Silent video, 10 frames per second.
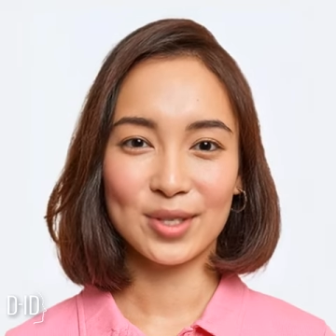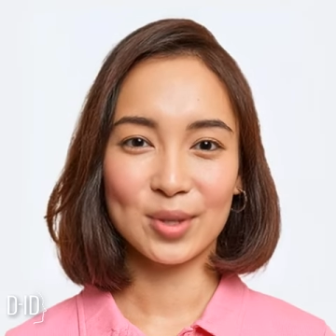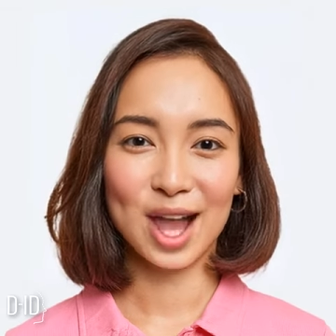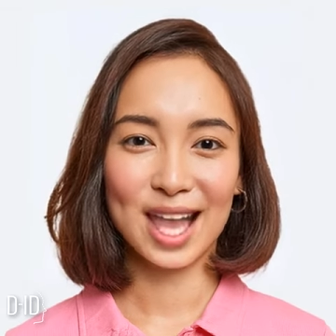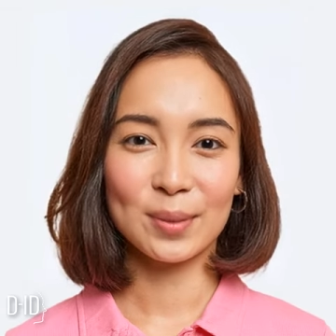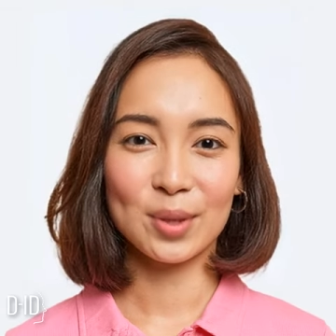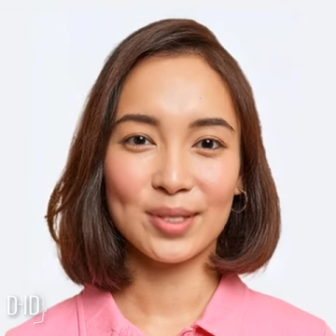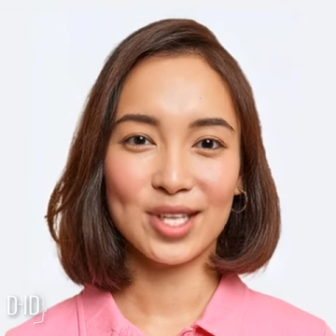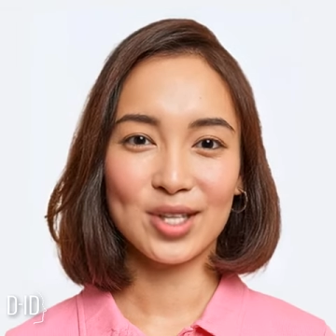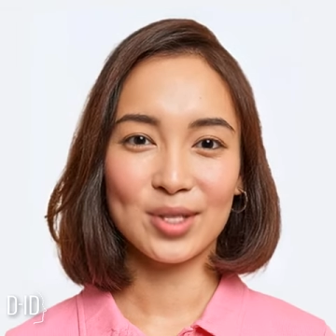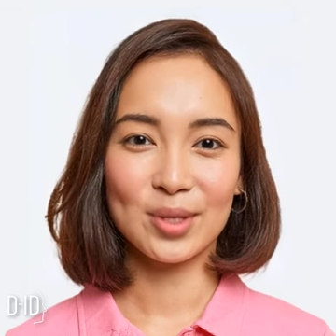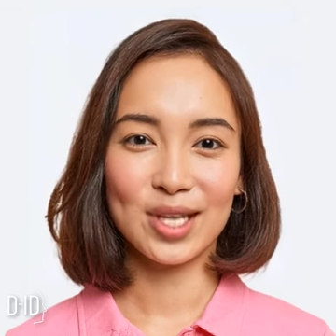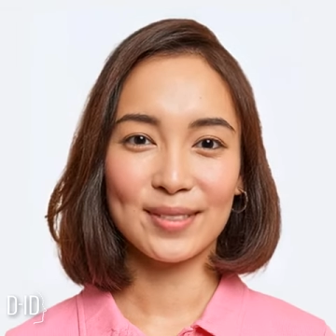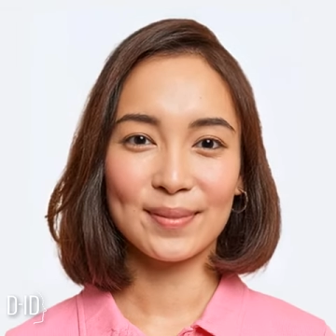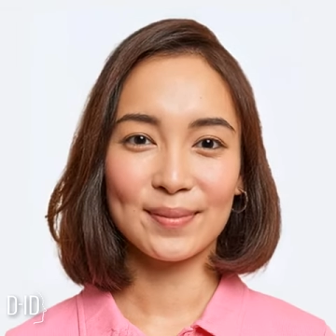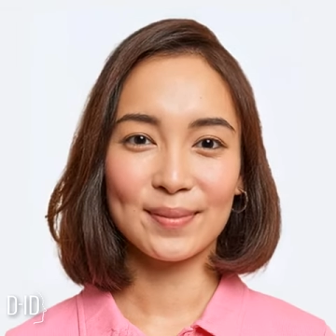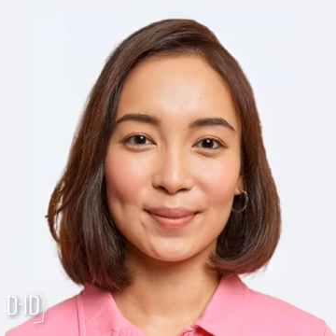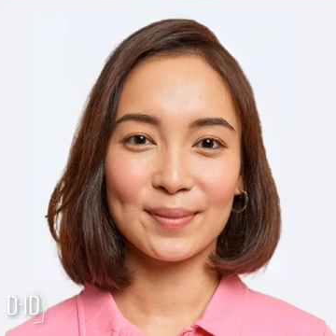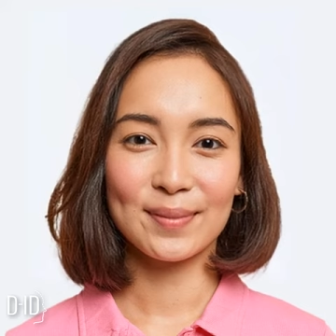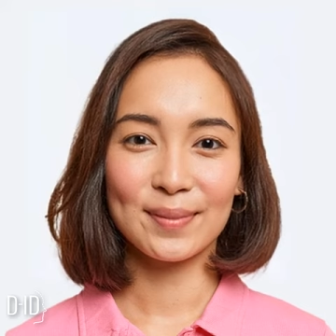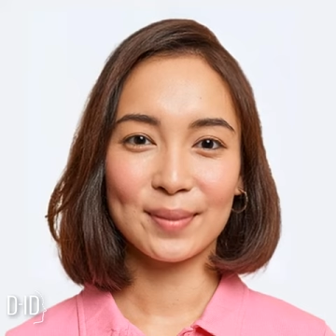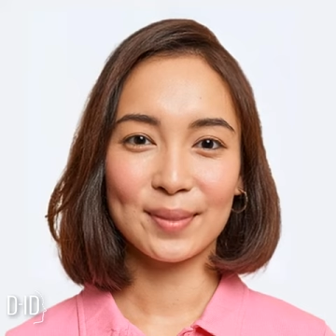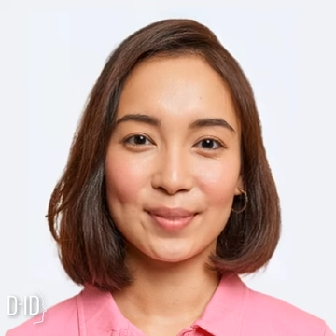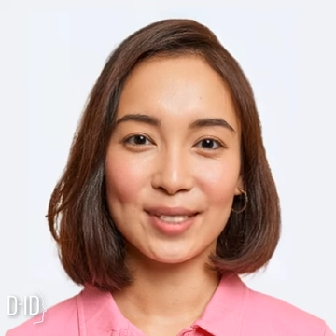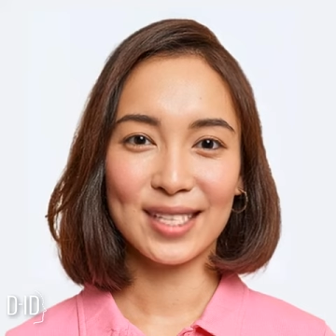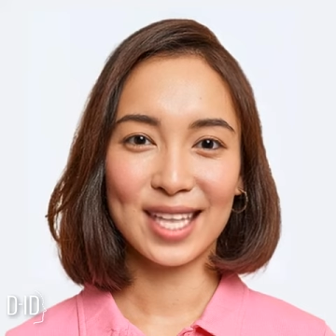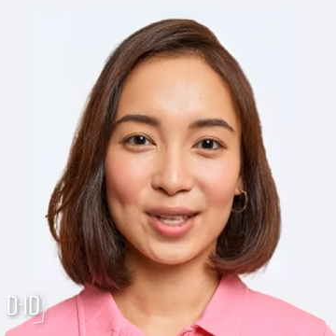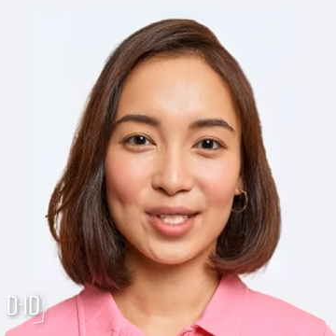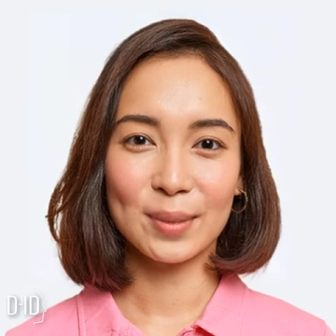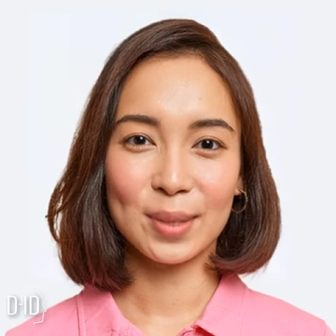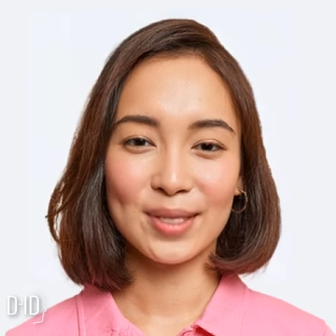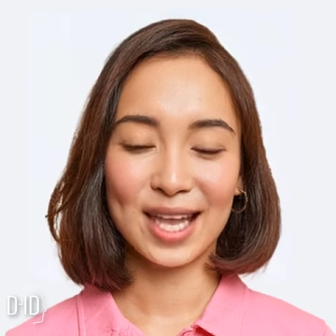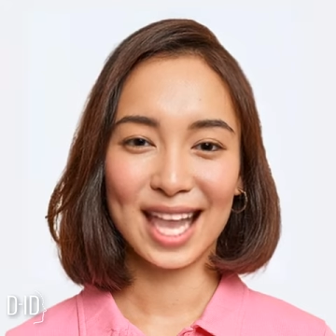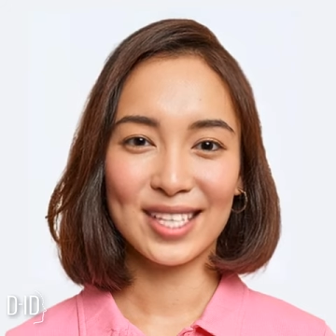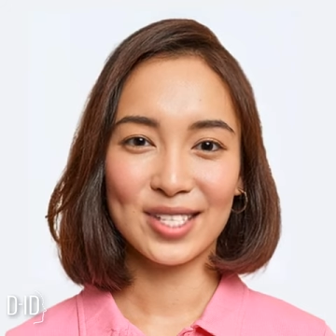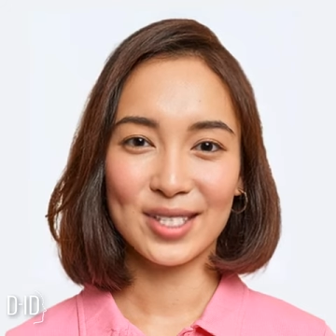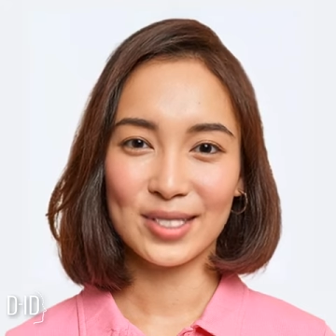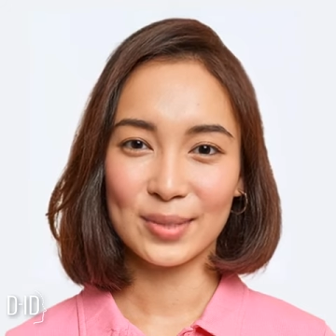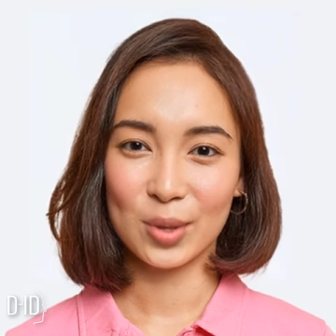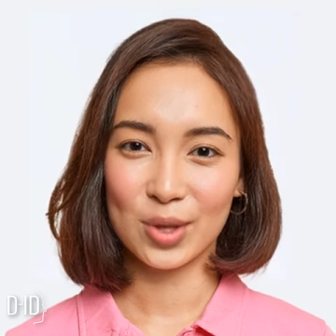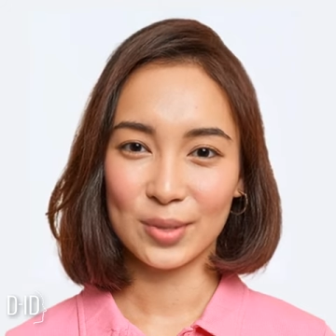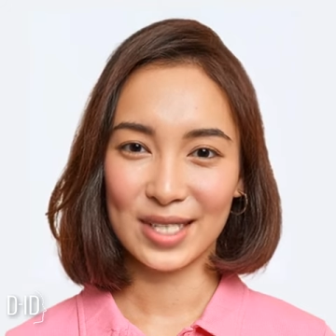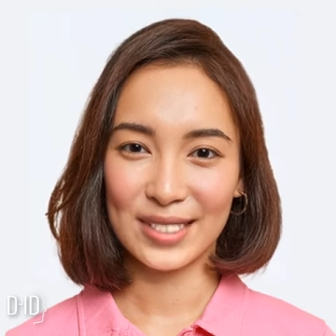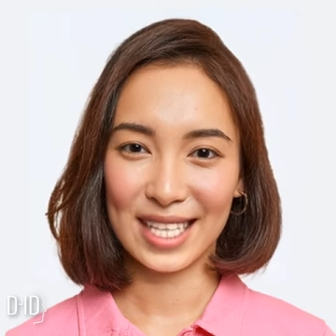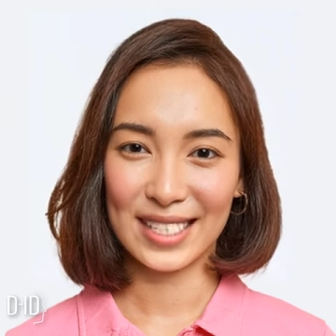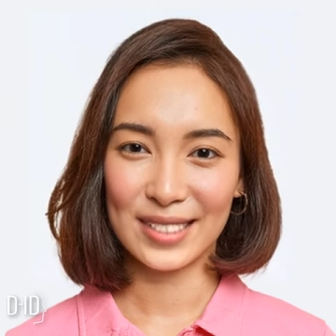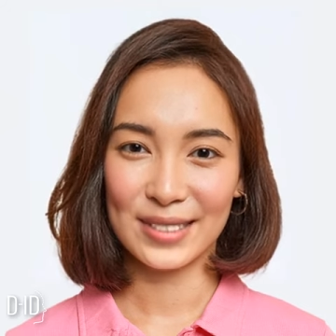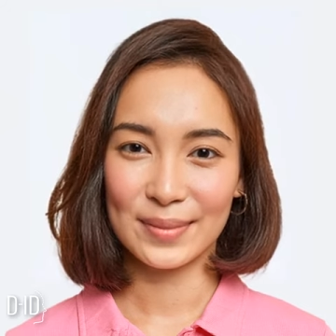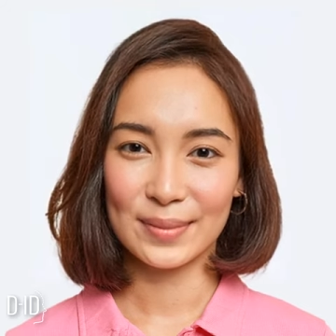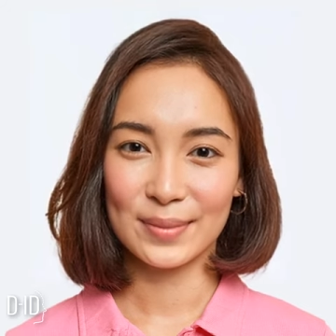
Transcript: crying more than usual, feeling irritable, anxious, or restless,